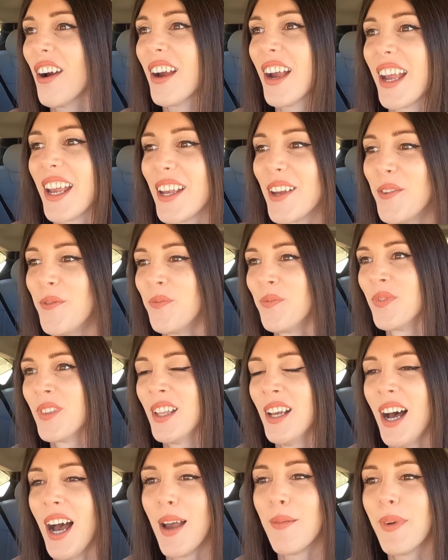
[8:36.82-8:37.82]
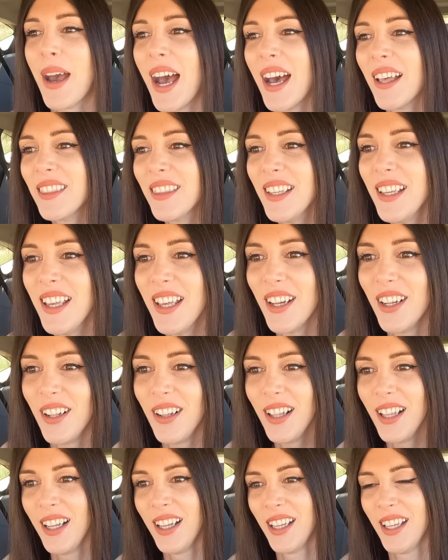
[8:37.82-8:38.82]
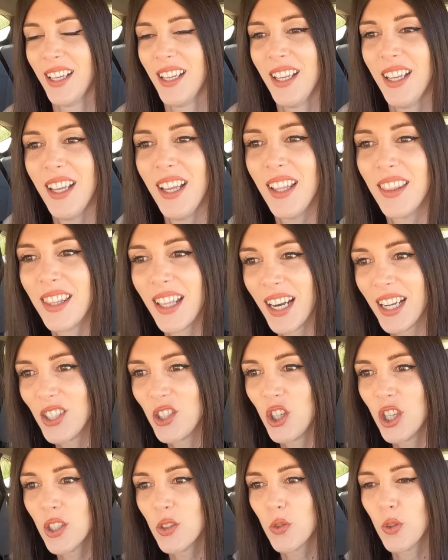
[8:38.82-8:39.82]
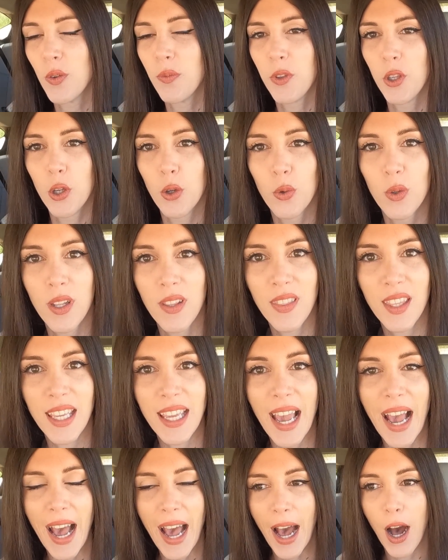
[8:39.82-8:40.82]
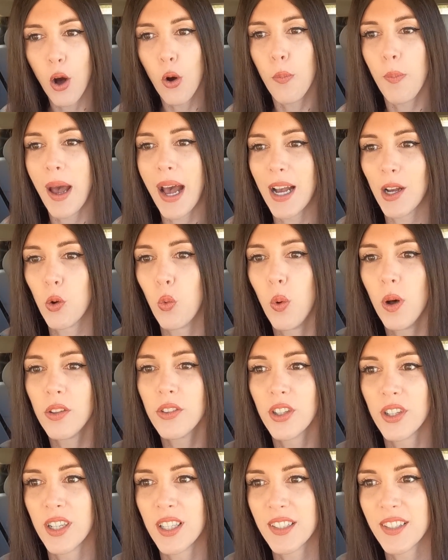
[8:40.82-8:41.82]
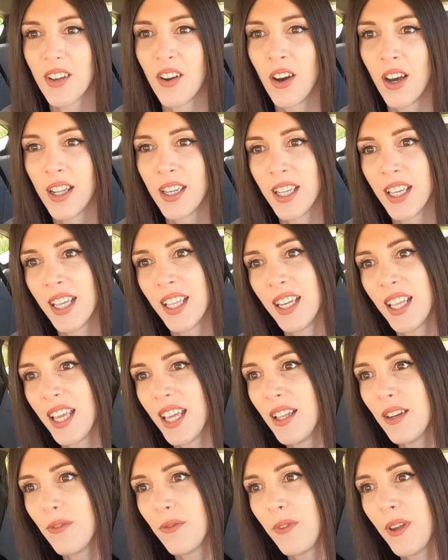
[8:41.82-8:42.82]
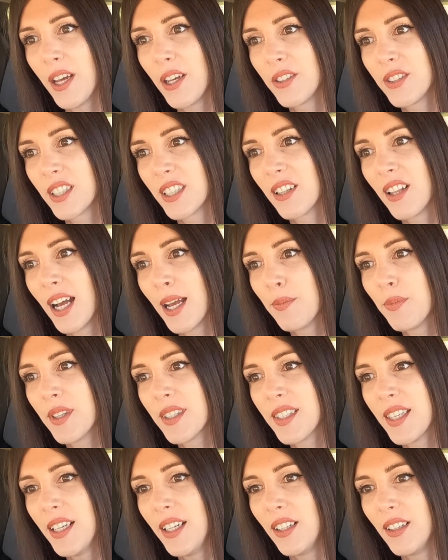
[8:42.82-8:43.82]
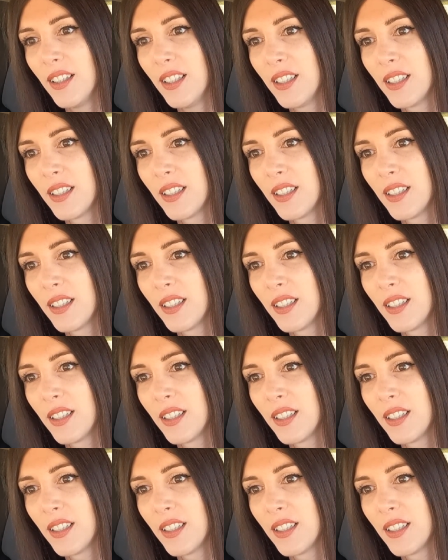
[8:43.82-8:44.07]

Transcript: right, I'm at the hill that I just reviewed the Outback Wilderness on, and it failed to climb this hill.